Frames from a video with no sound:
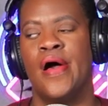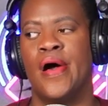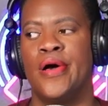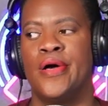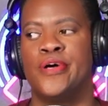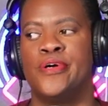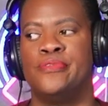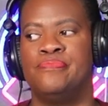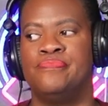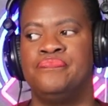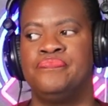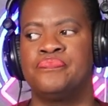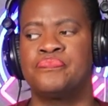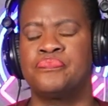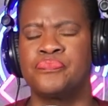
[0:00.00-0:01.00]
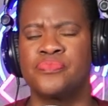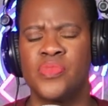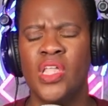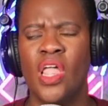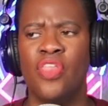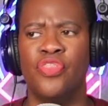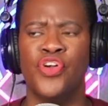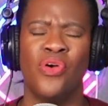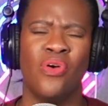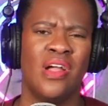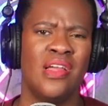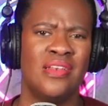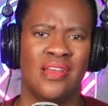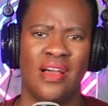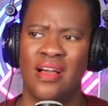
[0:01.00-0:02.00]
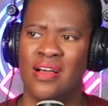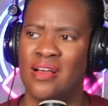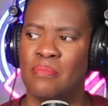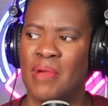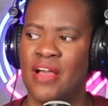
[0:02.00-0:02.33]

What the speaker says: The Grand Dame,